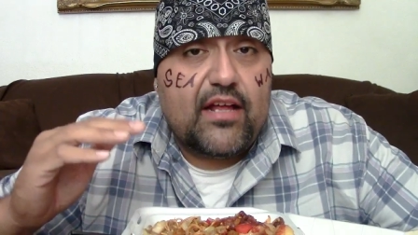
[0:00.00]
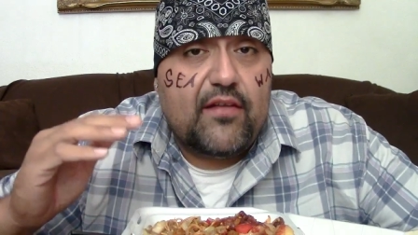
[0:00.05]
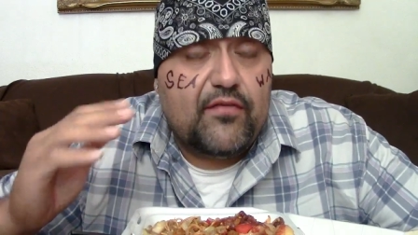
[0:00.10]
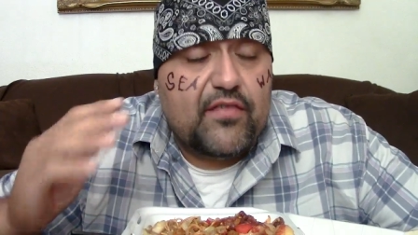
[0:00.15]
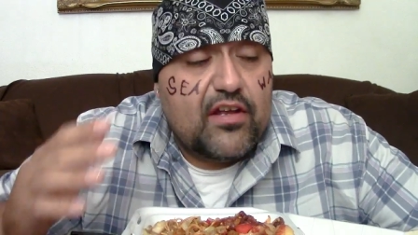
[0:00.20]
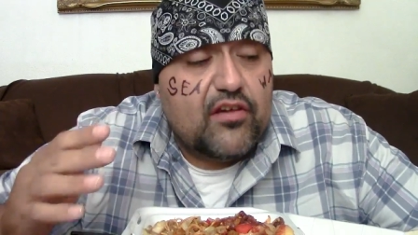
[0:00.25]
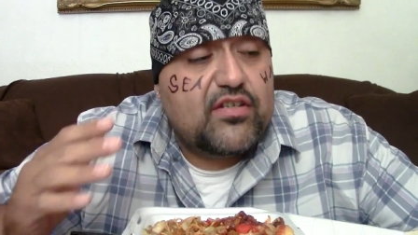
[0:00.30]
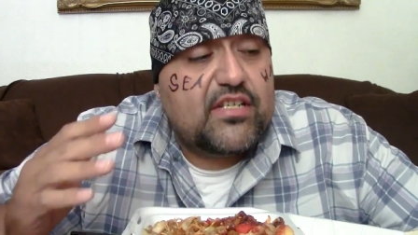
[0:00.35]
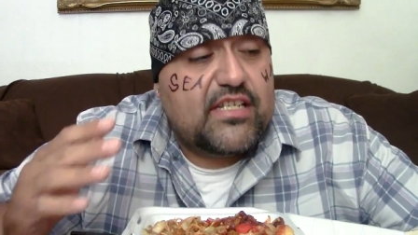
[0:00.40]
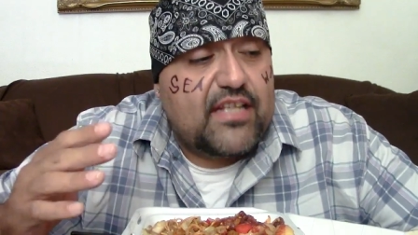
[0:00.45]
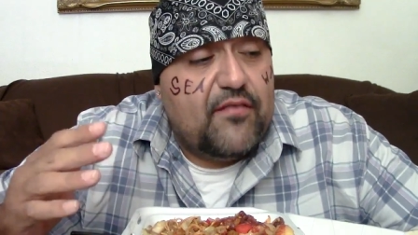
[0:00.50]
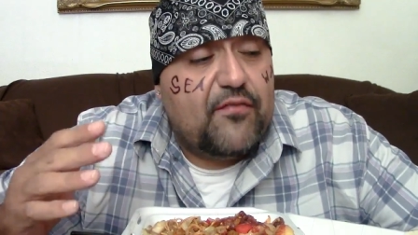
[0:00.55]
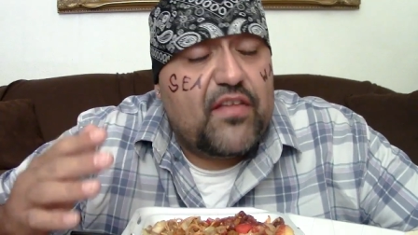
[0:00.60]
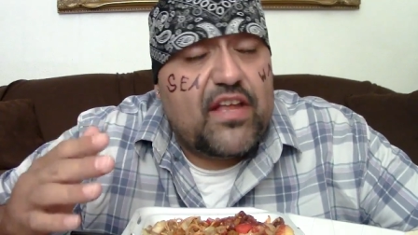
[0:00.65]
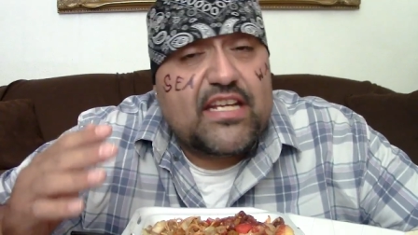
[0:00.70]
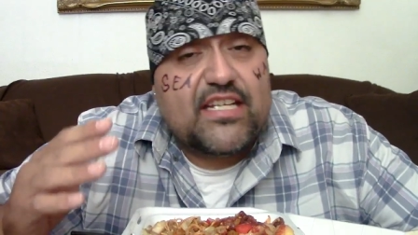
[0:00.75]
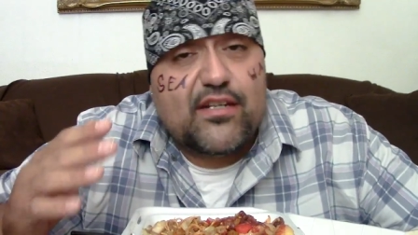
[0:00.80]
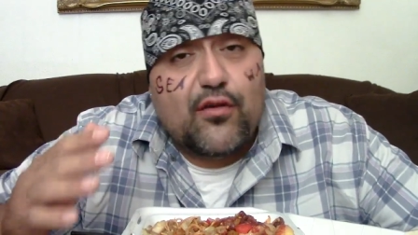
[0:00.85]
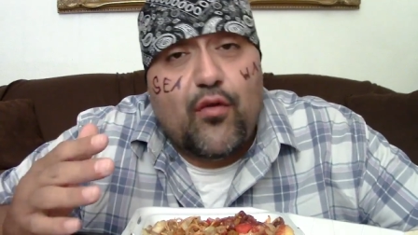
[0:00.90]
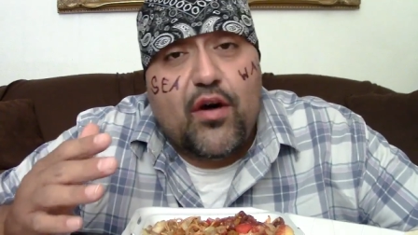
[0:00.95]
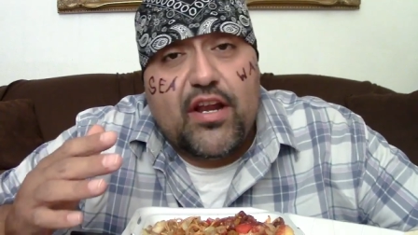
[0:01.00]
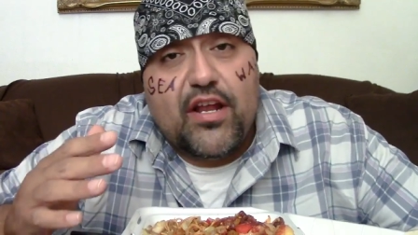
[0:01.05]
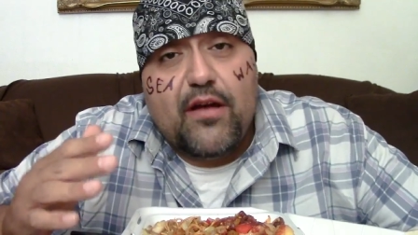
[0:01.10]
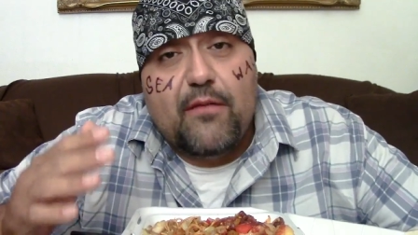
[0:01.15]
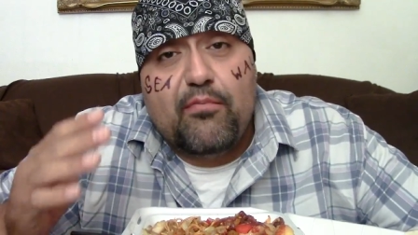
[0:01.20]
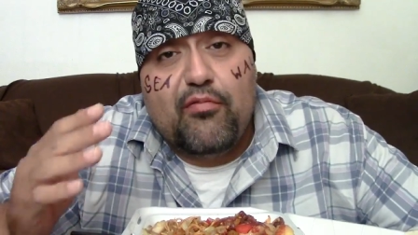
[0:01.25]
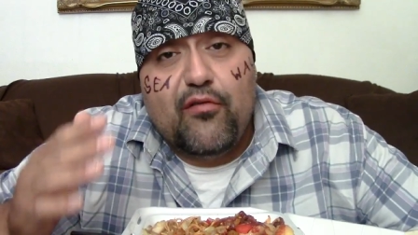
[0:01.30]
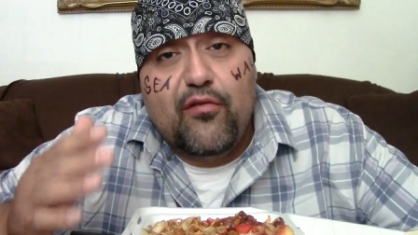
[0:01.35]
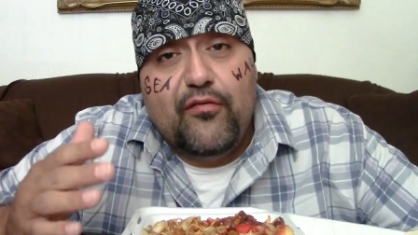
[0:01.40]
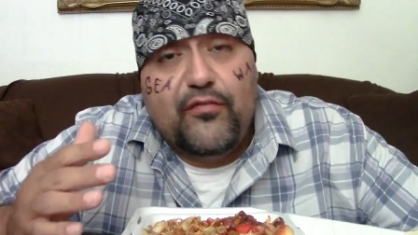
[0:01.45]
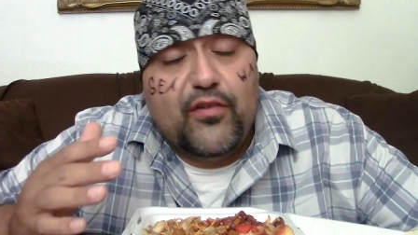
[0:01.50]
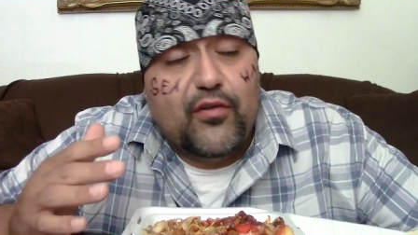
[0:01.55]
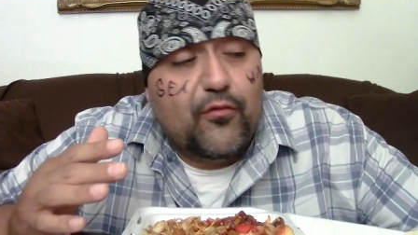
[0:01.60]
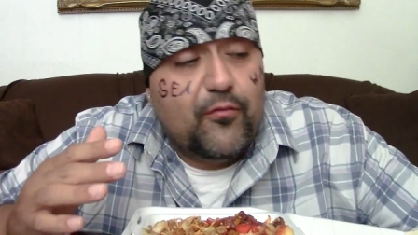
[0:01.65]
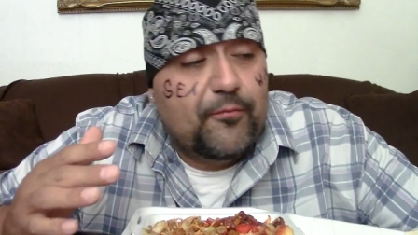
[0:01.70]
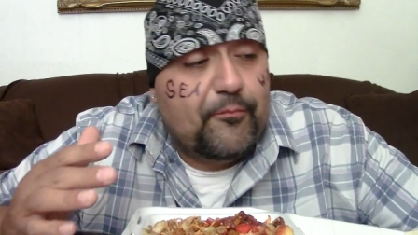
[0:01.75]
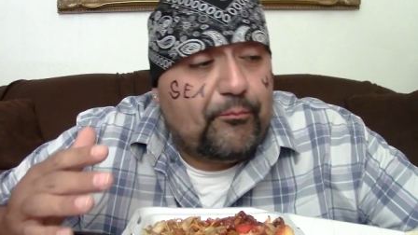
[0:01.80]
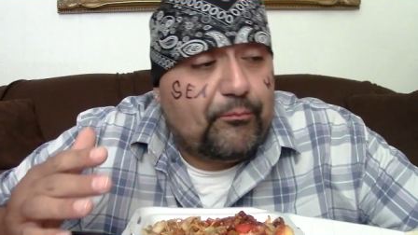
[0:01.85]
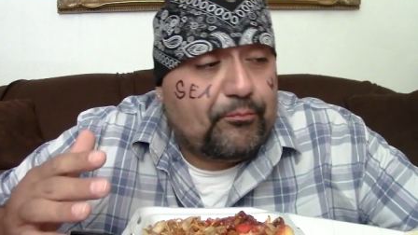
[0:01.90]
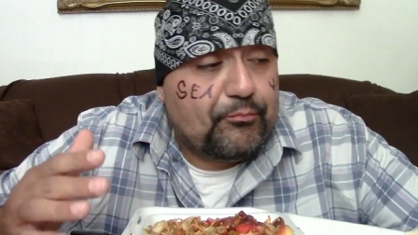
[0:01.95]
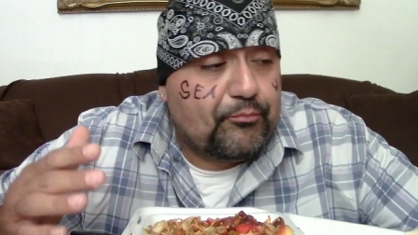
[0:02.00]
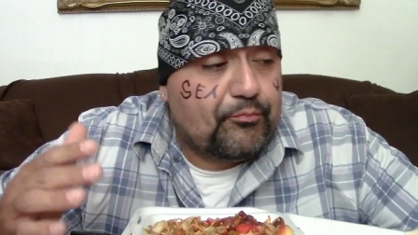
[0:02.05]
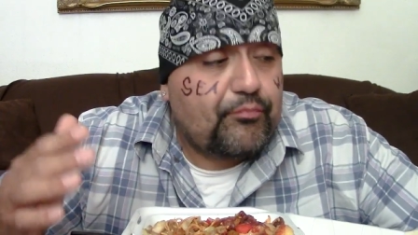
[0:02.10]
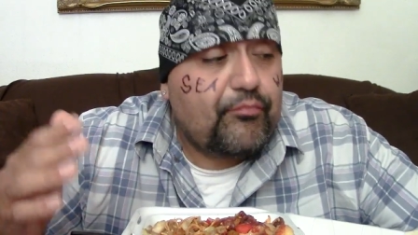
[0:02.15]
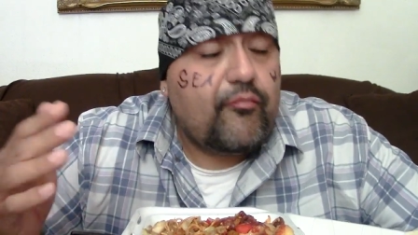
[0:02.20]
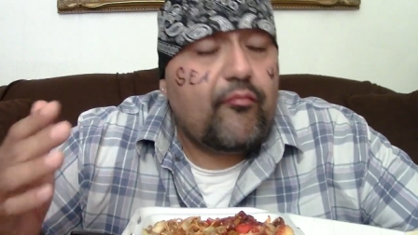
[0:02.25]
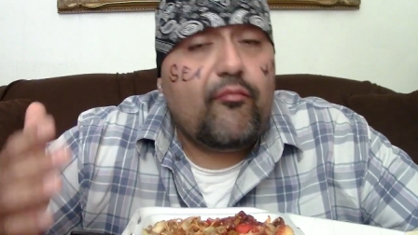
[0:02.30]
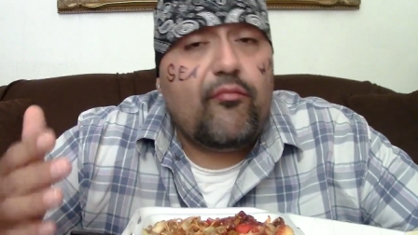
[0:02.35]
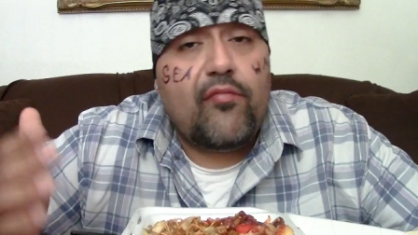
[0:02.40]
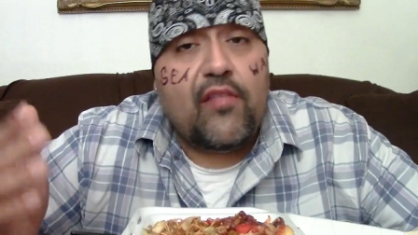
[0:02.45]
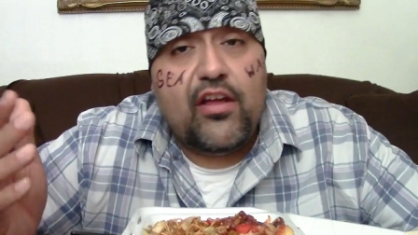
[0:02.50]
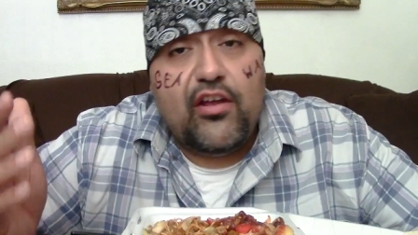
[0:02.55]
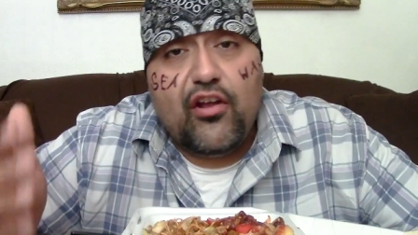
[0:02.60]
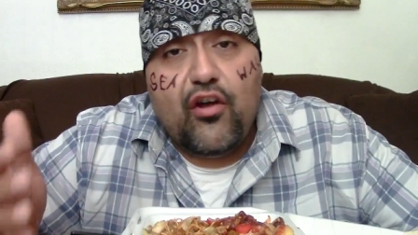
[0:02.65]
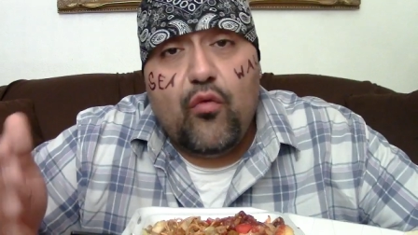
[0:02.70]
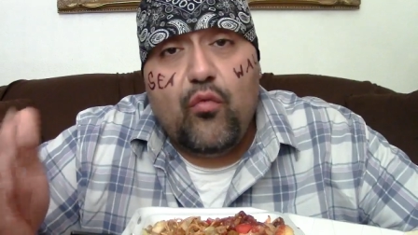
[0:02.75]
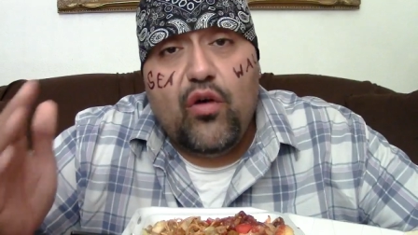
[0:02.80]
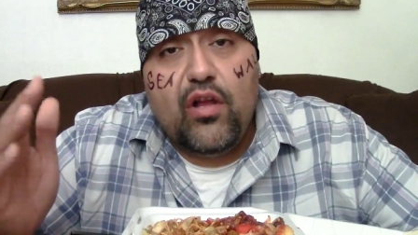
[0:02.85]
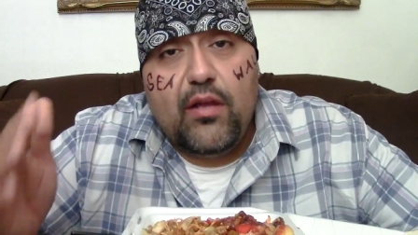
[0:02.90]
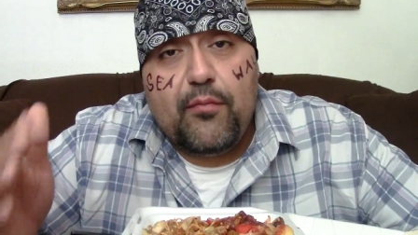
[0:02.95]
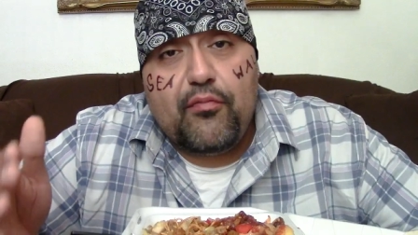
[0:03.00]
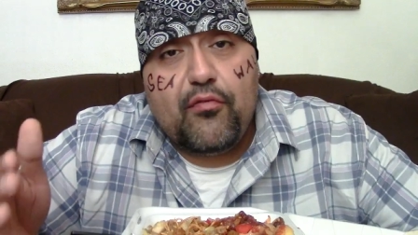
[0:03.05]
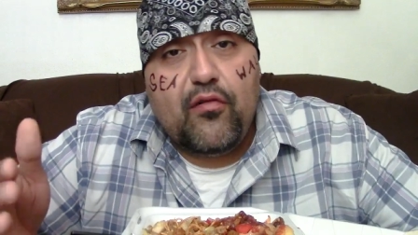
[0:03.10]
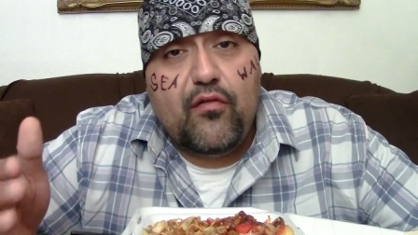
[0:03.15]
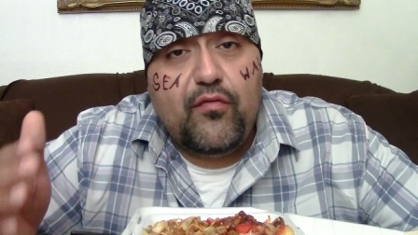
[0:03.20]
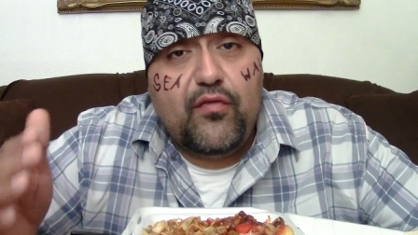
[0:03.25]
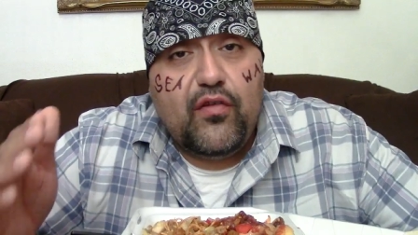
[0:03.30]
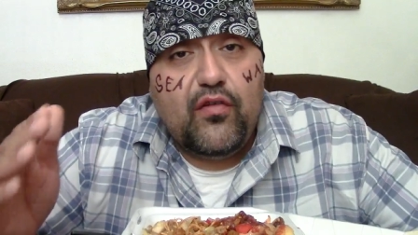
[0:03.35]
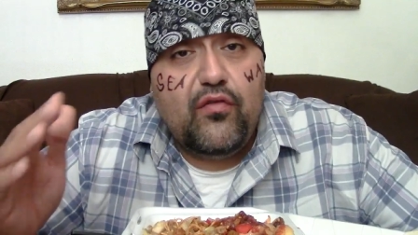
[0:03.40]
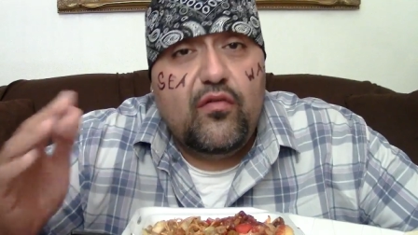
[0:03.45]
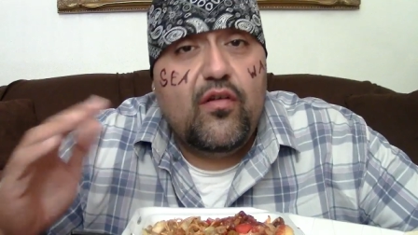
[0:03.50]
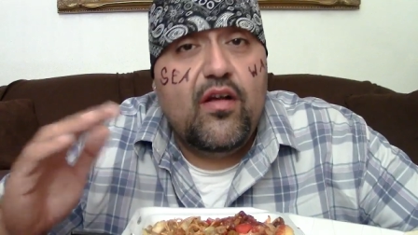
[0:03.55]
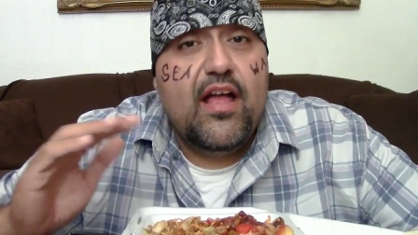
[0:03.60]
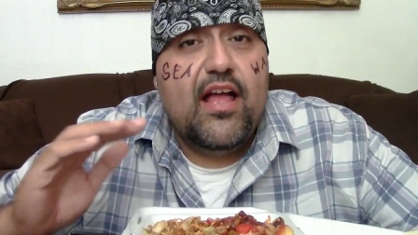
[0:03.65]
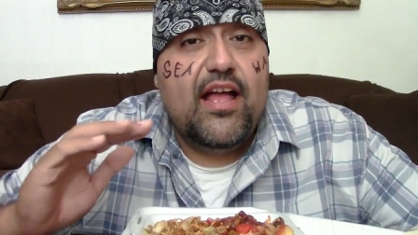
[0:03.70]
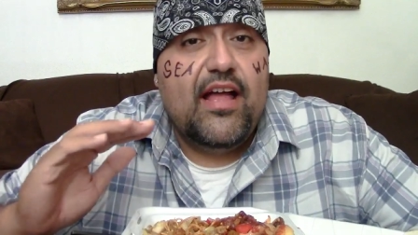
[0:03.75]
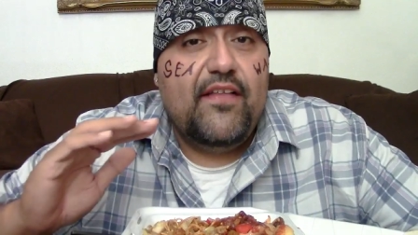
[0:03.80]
if they're if they still want to approve you, you know, we'll approve you.